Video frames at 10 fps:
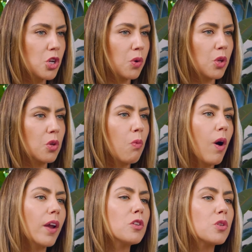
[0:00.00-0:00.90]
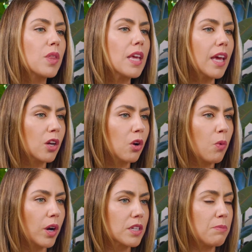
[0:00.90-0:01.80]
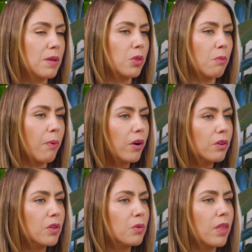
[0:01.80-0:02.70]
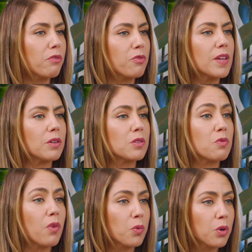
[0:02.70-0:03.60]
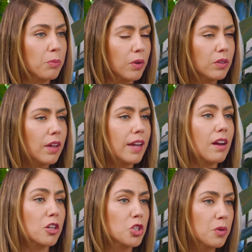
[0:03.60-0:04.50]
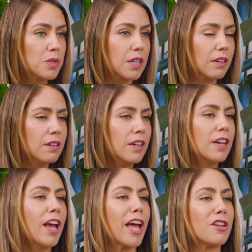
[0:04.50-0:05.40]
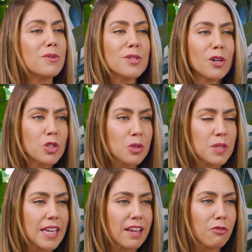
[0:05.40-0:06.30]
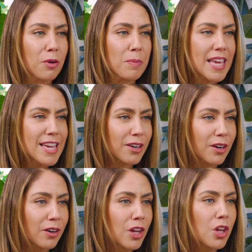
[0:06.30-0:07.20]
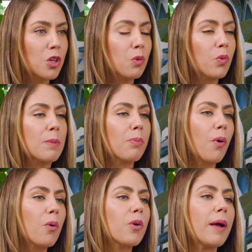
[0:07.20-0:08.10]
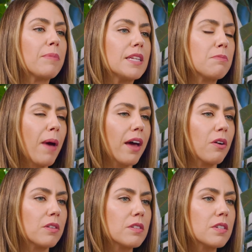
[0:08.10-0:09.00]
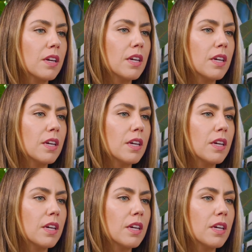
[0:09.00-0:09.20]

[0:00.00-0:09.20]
so you want to do the inner work to be with the part of you that feels vulnerable and not chosen, and you start choosing it. And from here, you reprogram these patterns.